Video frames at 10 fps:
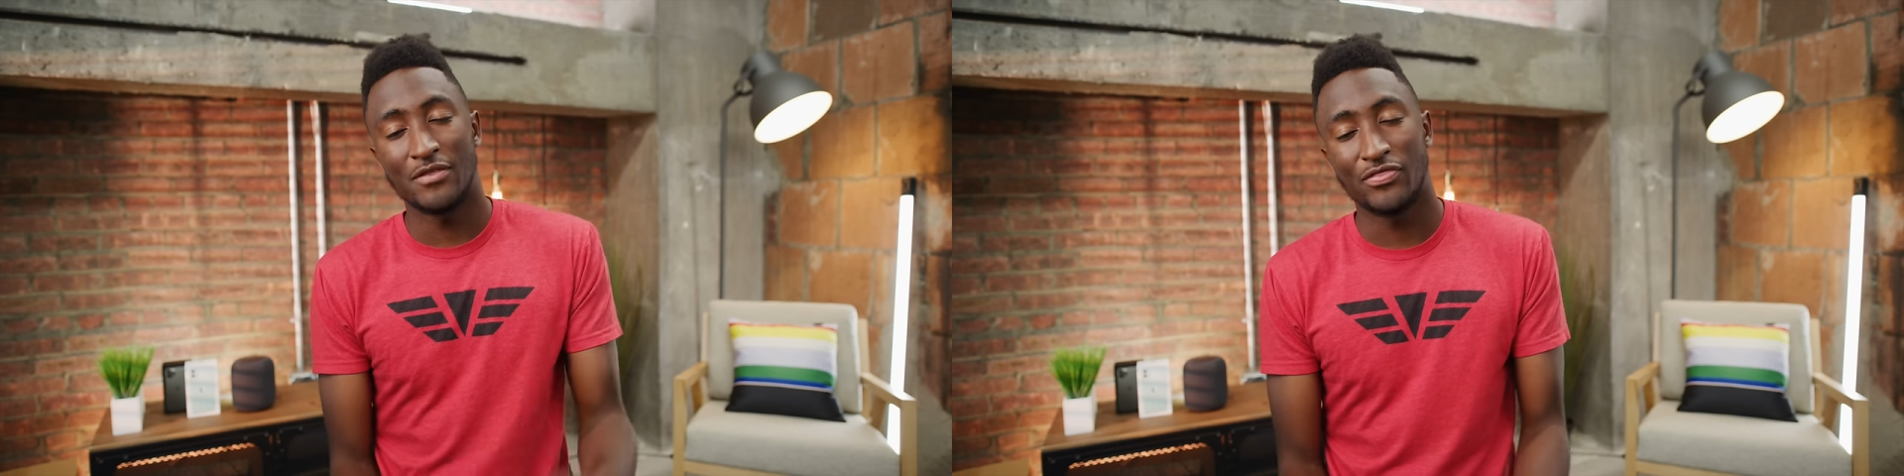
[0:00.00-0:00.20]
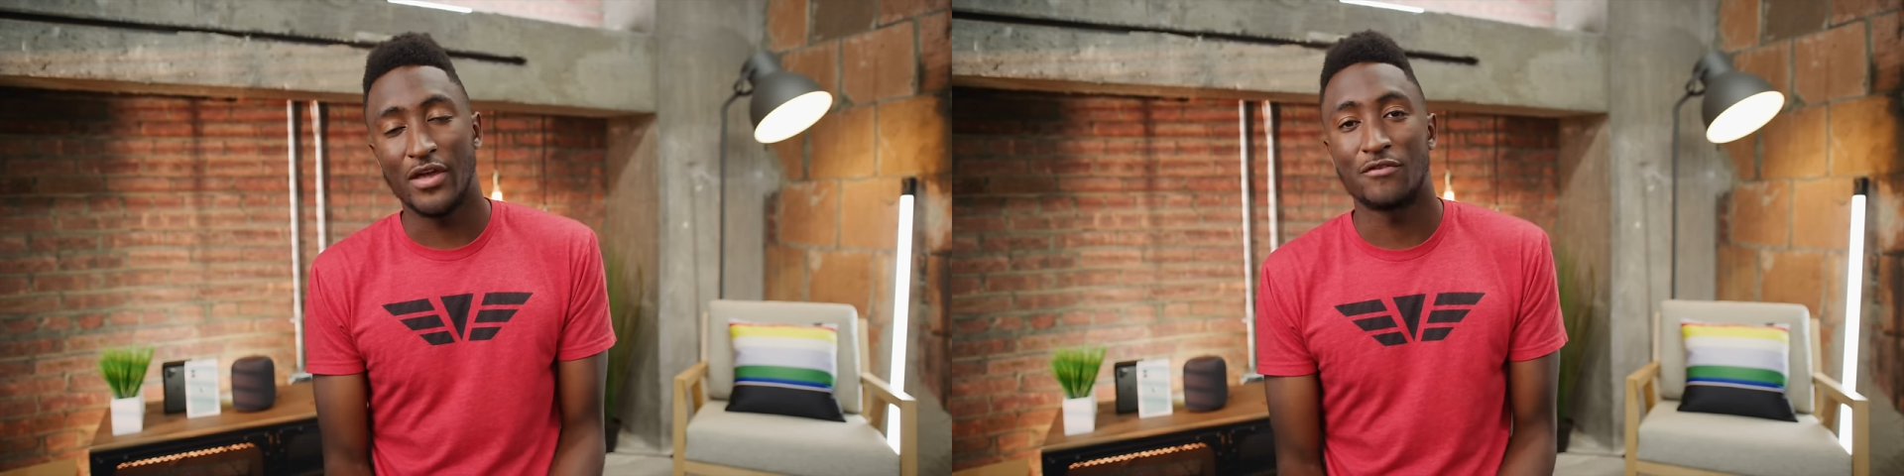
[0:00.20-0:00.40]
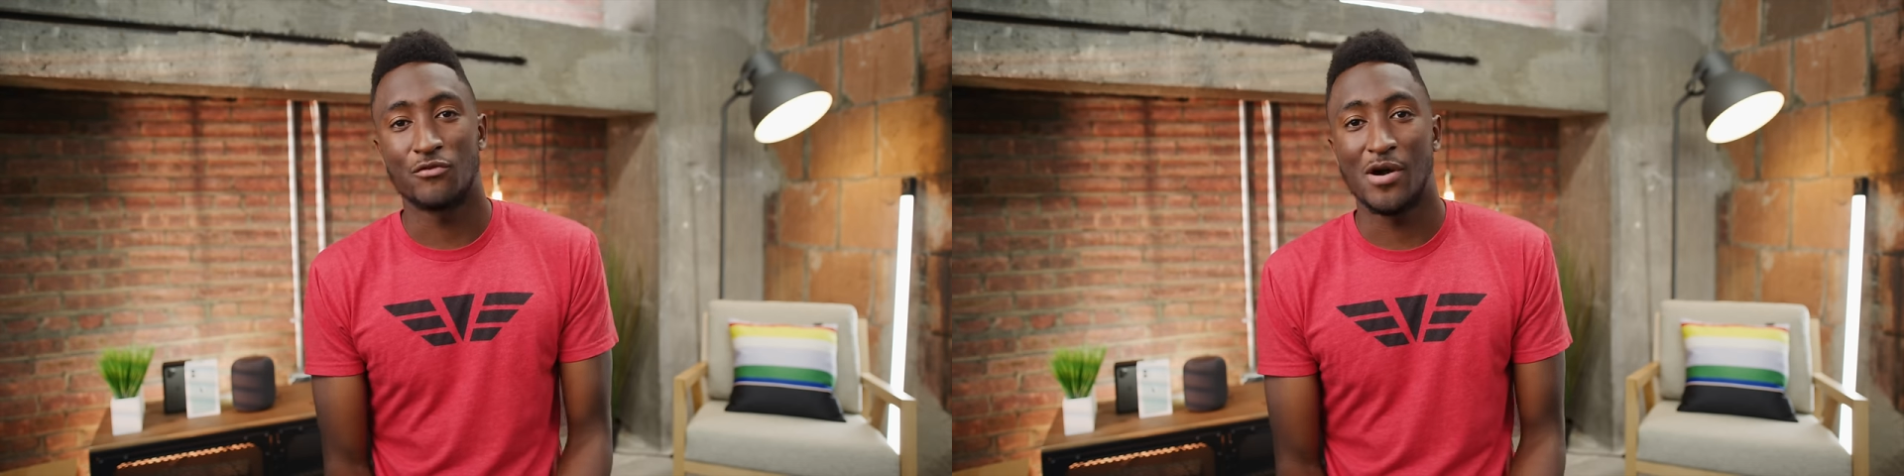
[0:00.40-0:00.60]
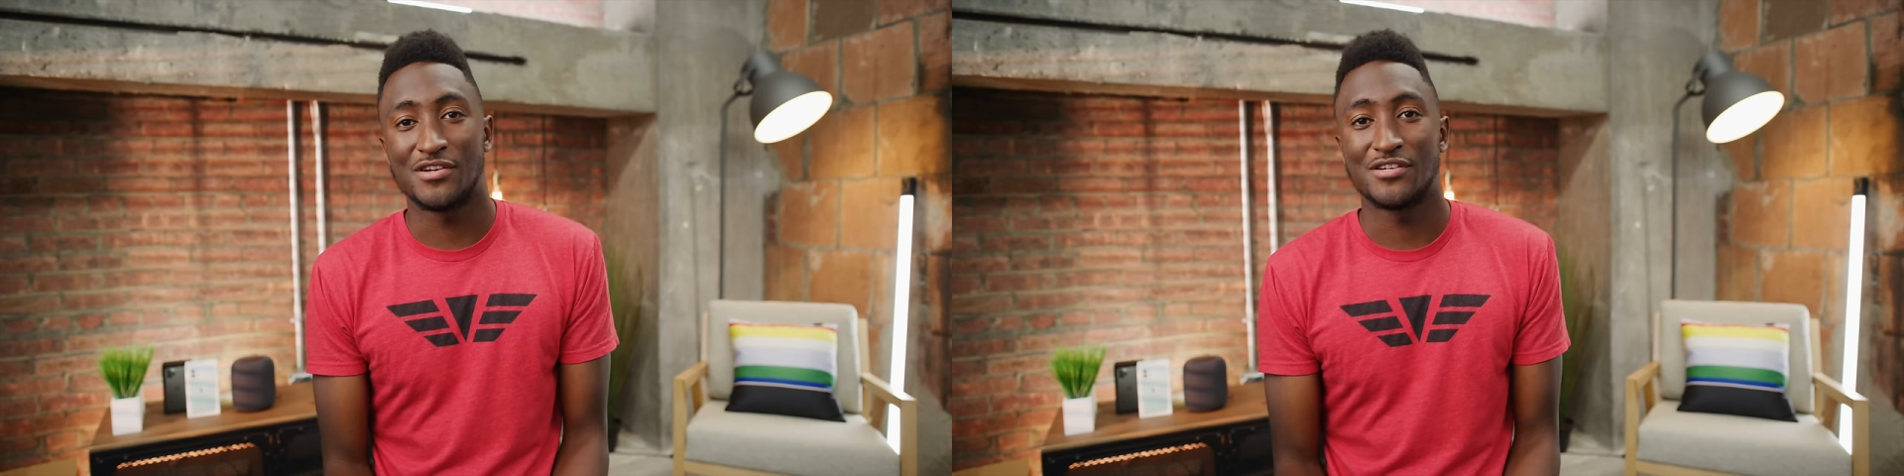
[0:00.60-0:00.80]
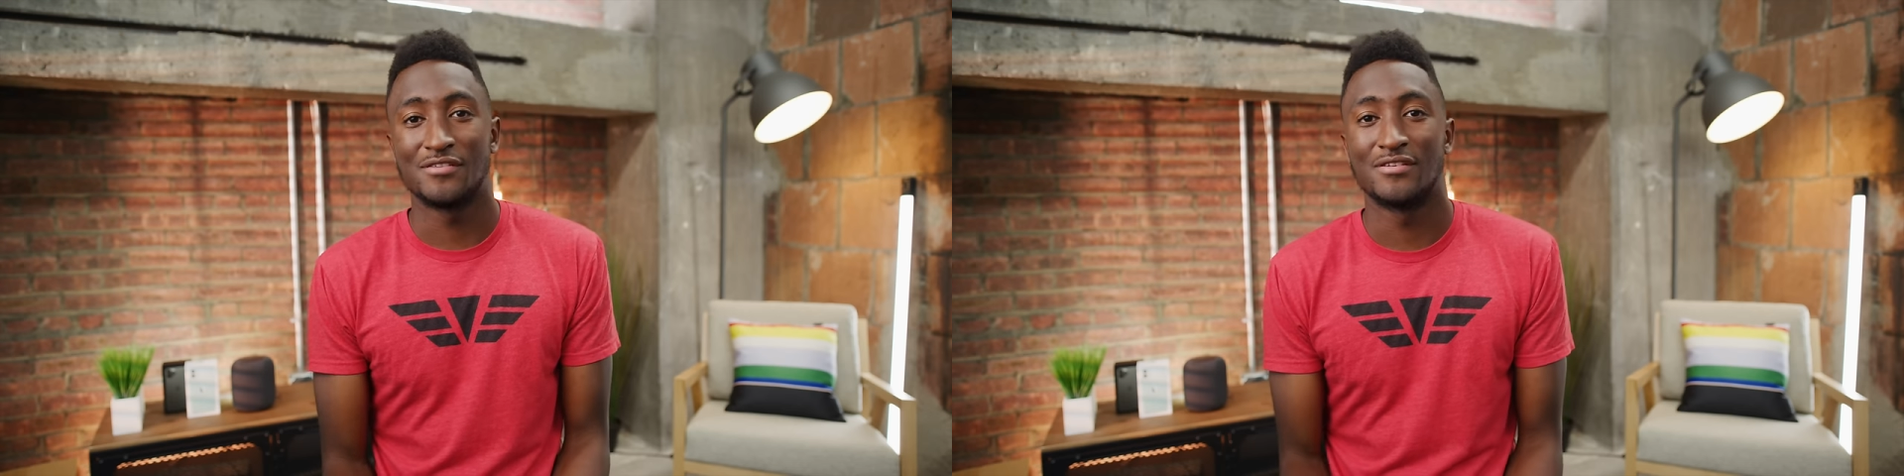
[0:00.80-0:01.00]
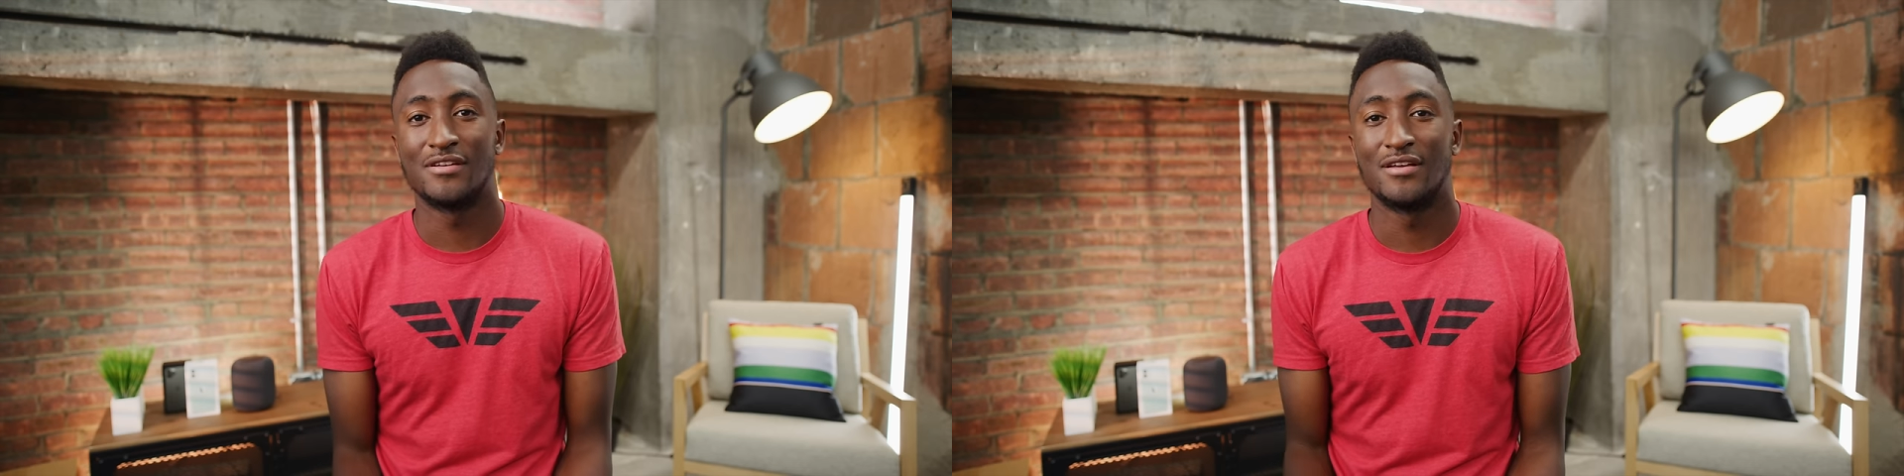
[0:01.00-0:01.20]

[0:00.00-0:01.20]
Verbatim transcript: Thank you for watching.